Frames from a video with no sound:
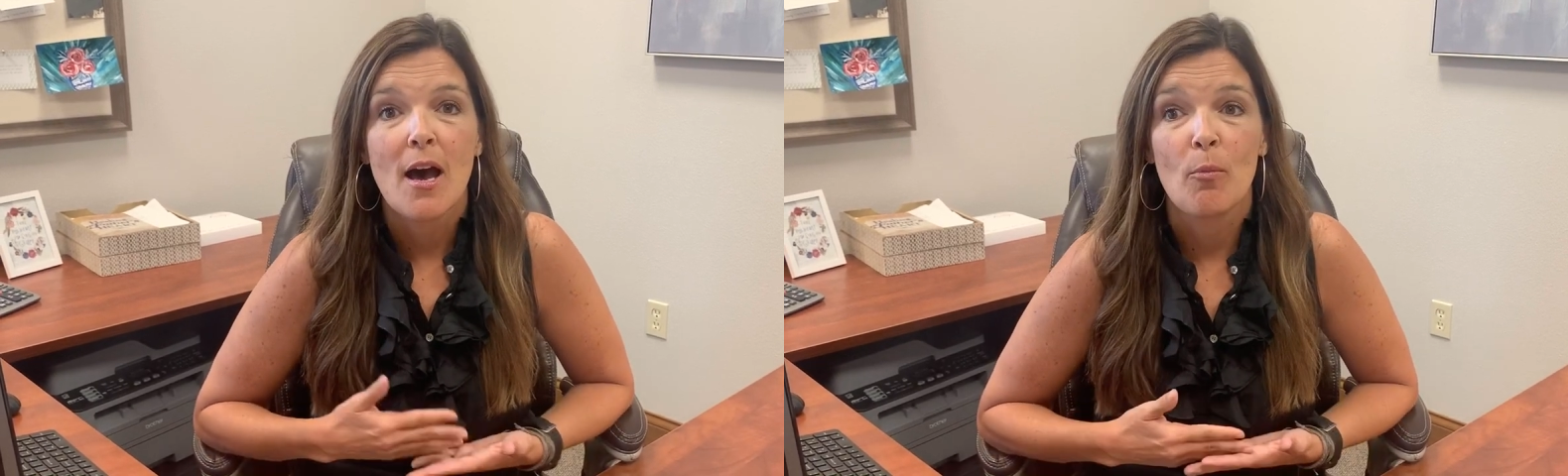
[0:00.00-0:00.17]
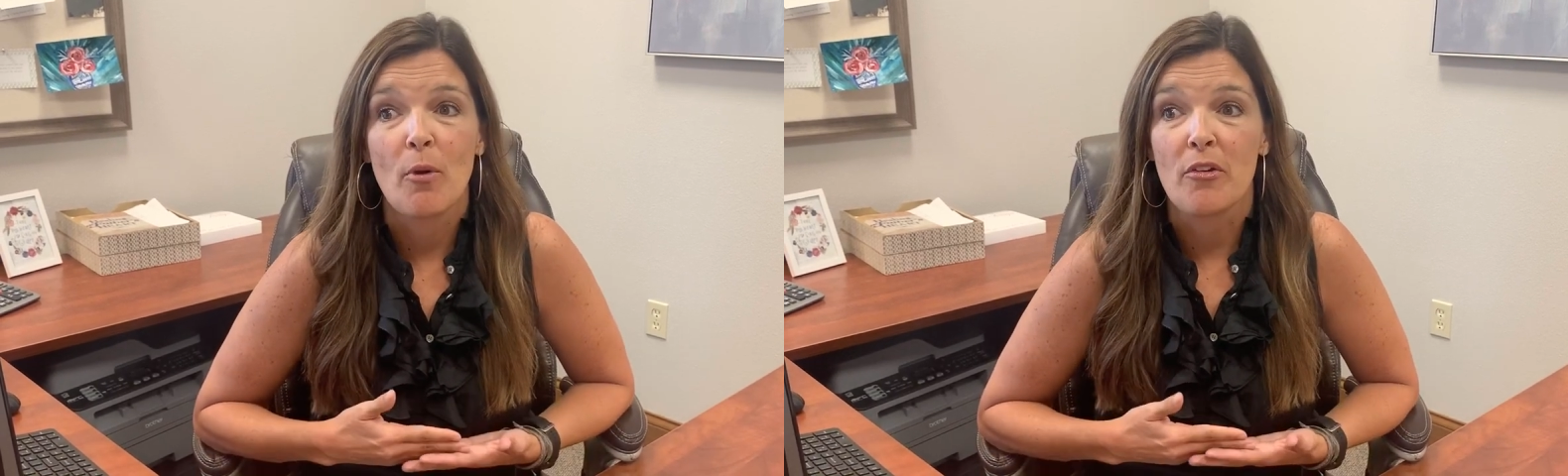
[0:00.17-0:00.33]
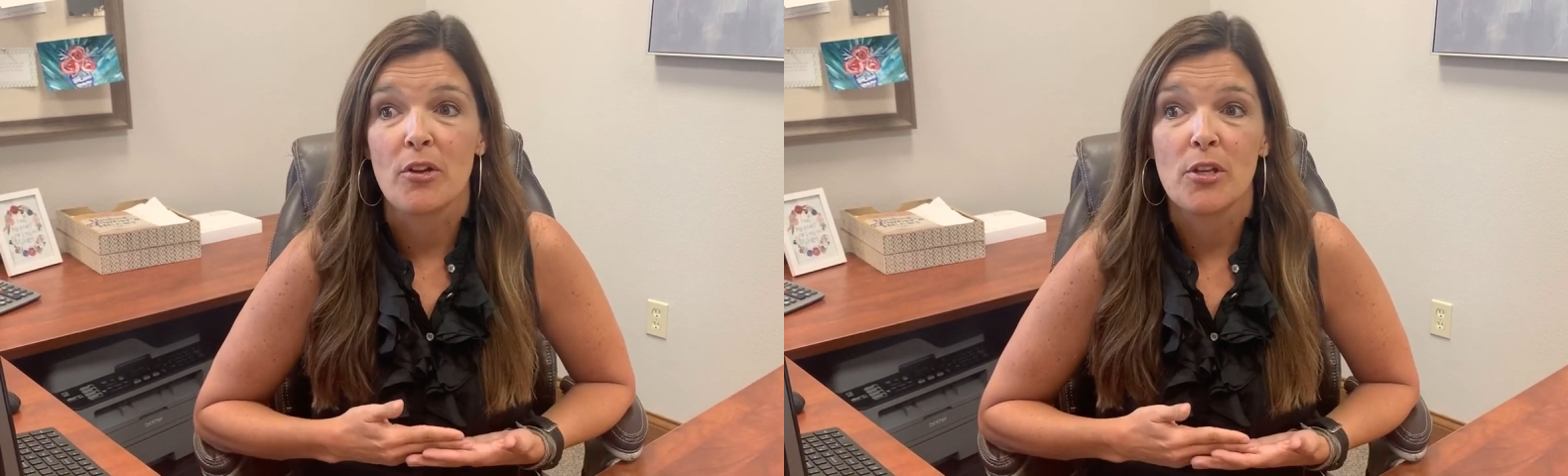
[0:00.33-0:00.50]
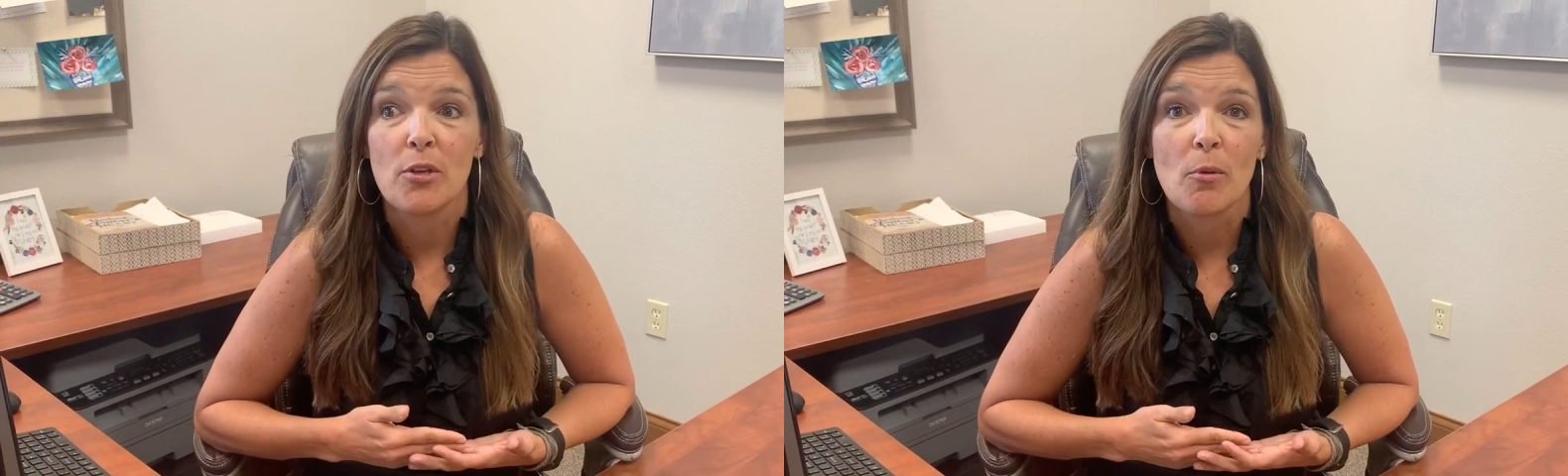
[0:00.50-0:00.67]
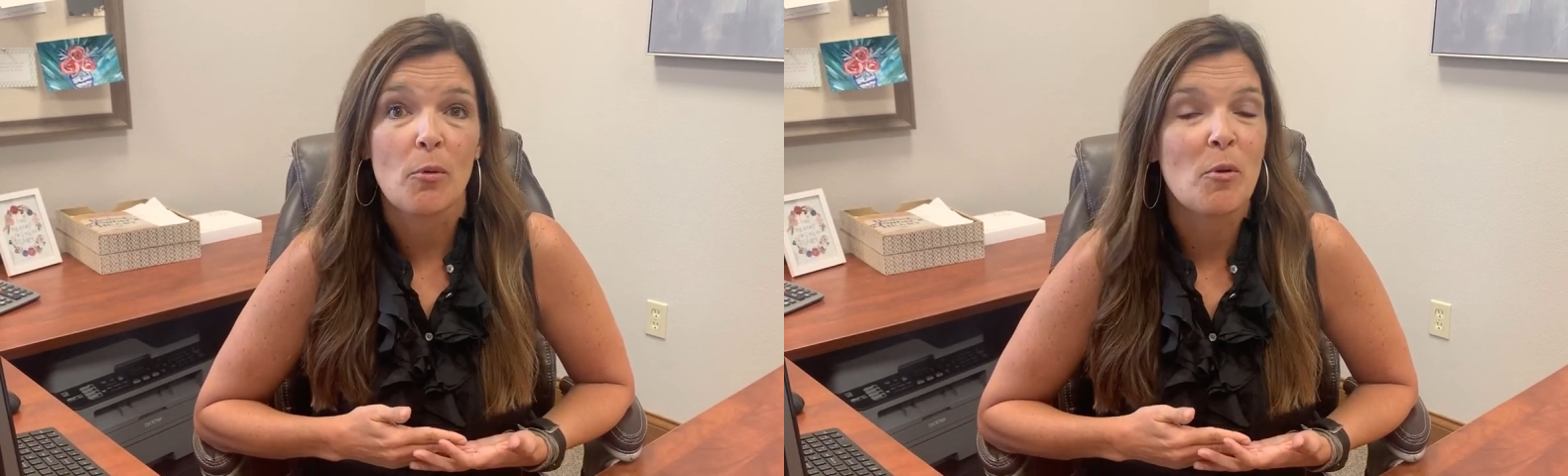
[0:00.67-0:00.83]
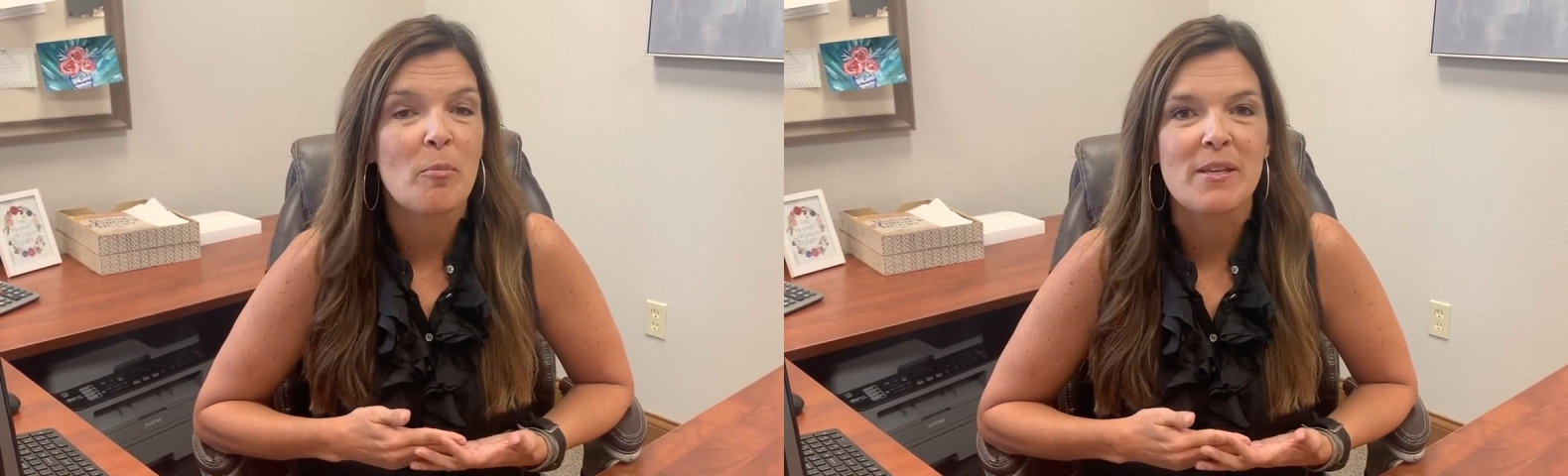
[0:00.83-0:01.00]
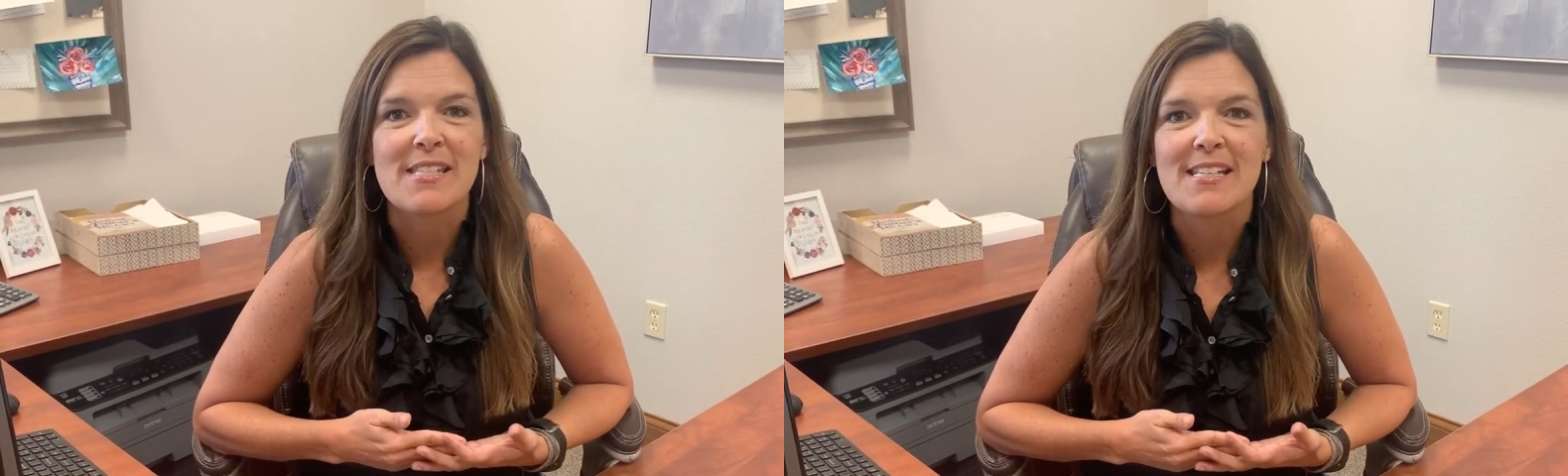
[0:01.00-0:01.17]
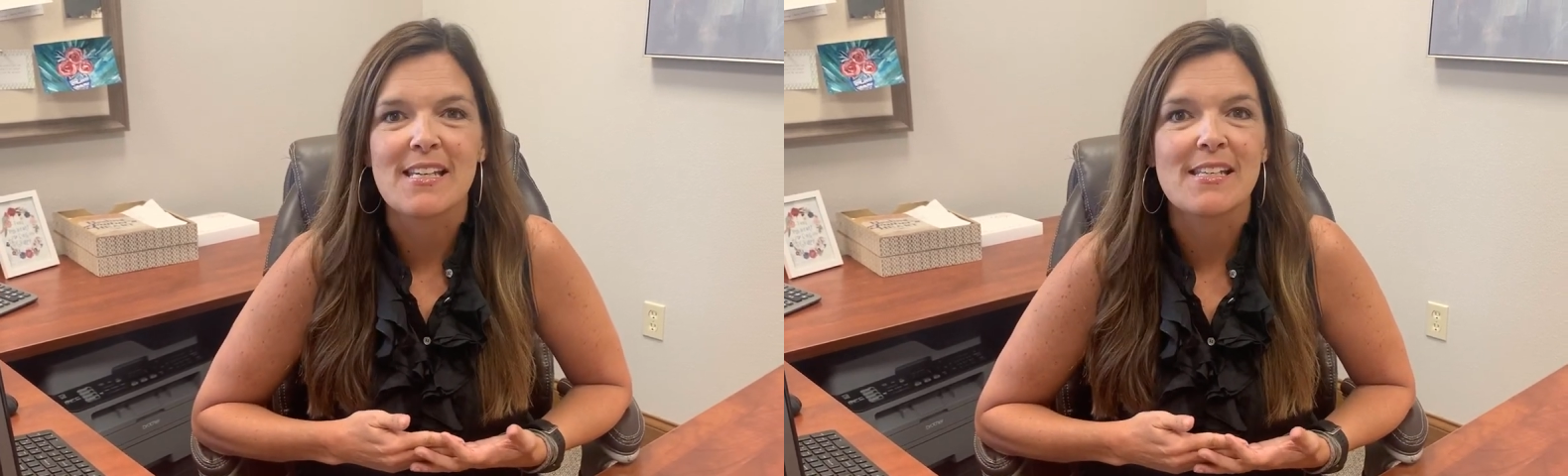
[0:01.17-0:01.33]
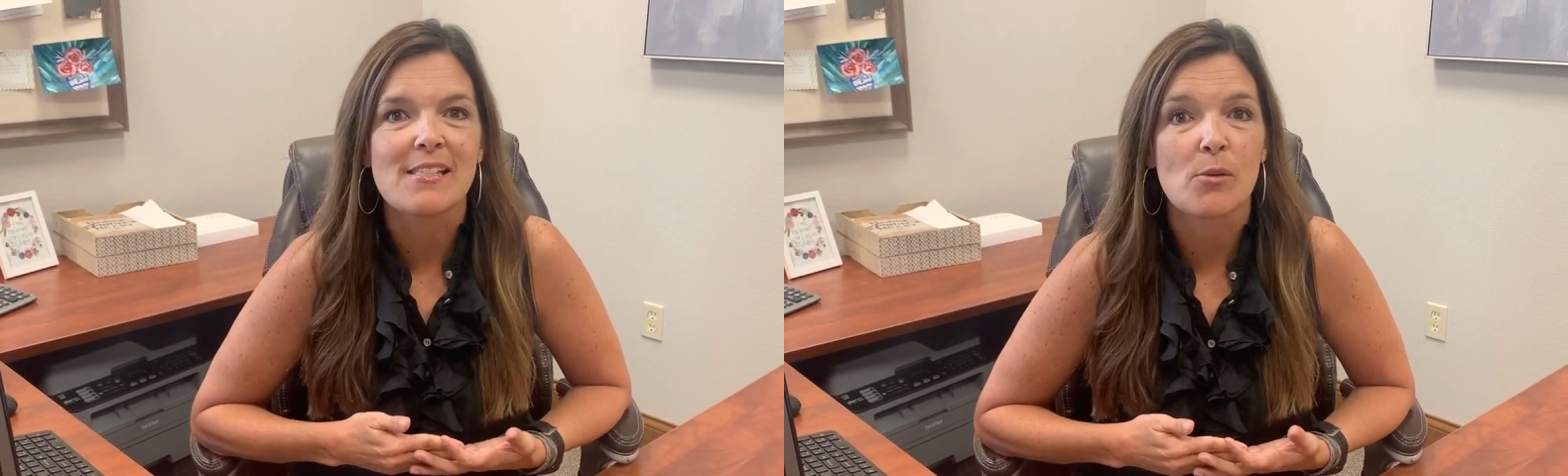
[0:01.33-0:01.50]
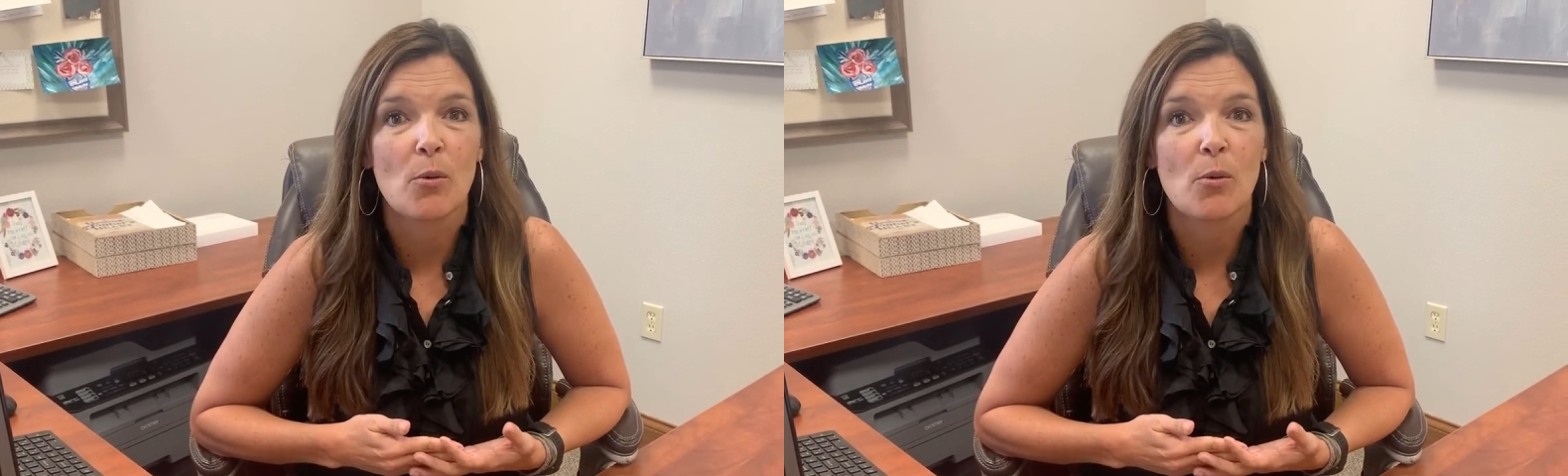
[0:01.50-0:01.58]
Whether you own a business